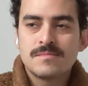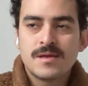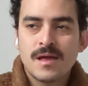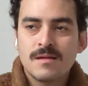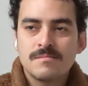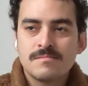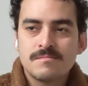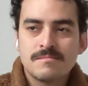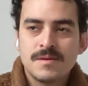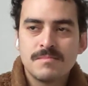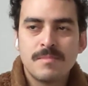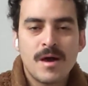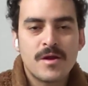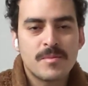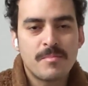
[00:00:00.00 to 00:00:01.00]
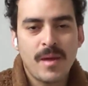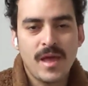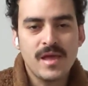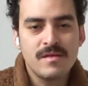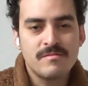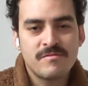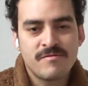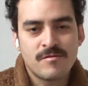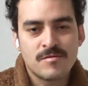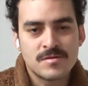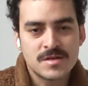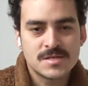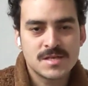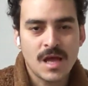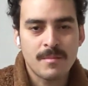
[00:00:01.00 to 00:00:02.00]
can be better paid for
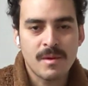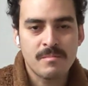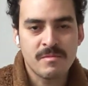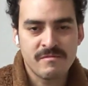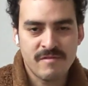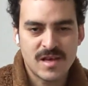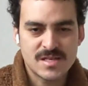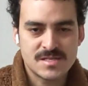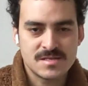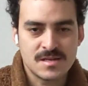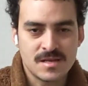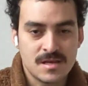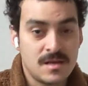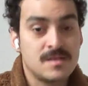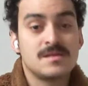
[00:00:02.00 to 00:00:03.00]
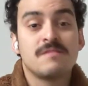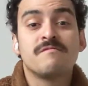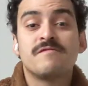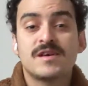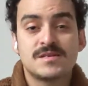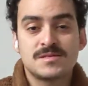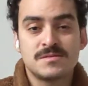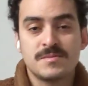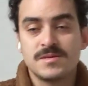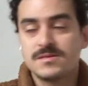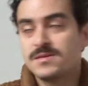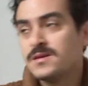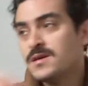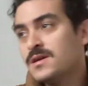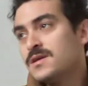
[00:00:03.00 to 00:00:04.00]
this time I'm investing in his investment.
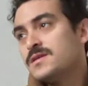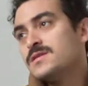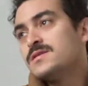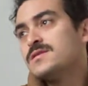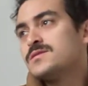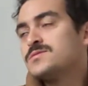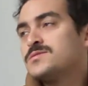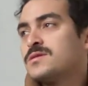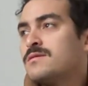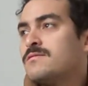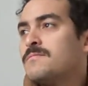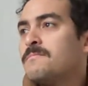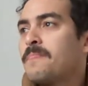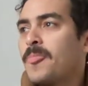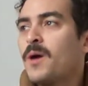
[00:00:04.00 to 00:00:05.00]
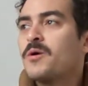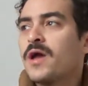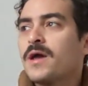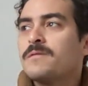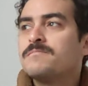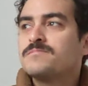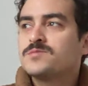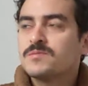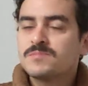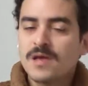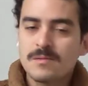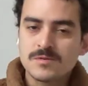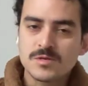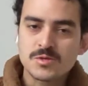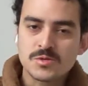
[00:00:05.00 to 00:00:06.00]
So, okay,
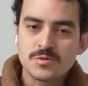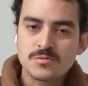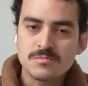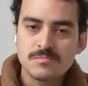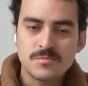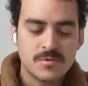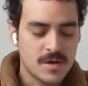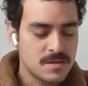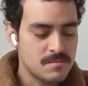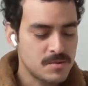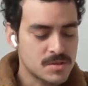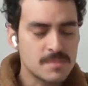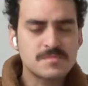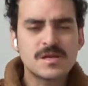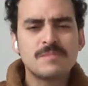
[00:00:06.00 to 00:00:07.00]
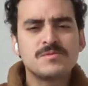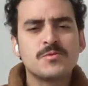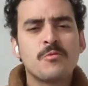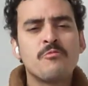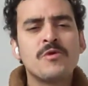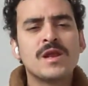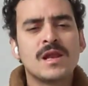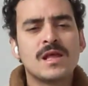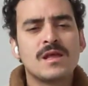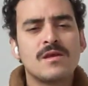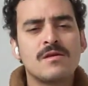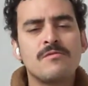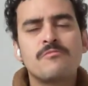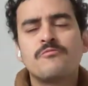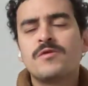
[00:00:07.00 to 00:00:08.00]
sometimes it's true, right? But sometimes you
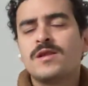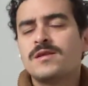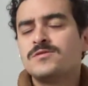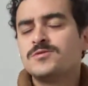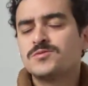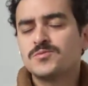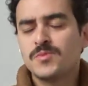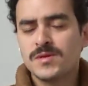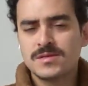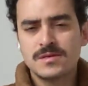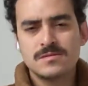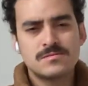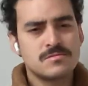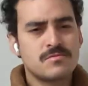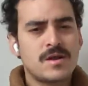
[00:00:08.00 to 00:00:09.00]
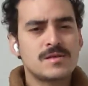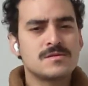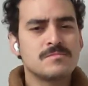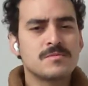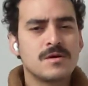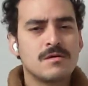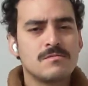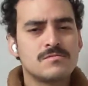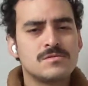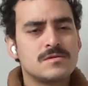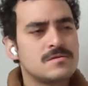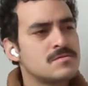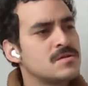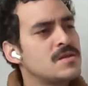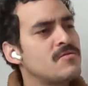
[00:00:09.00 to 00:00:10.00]
really just want to write some code.
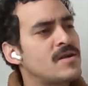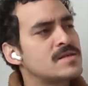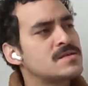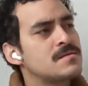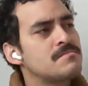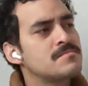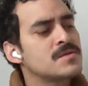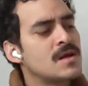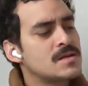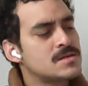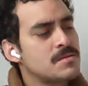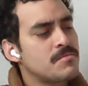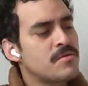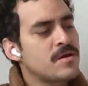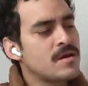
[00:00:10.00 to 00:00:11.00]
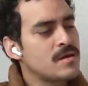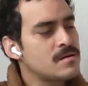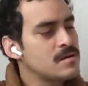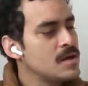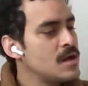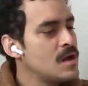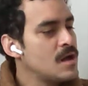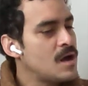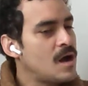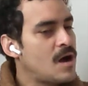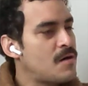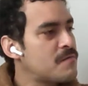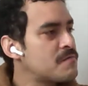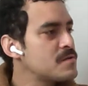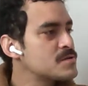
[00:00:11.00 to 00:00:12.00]
You write some, get something,
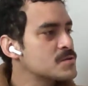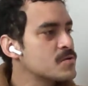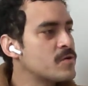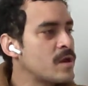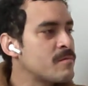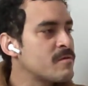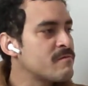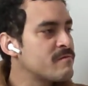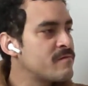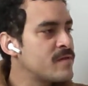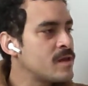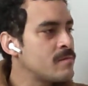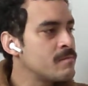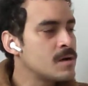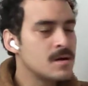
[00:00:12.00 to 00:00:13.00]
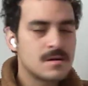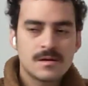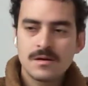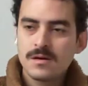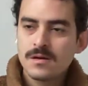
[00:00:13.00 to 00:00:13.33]
half the screen on Vim,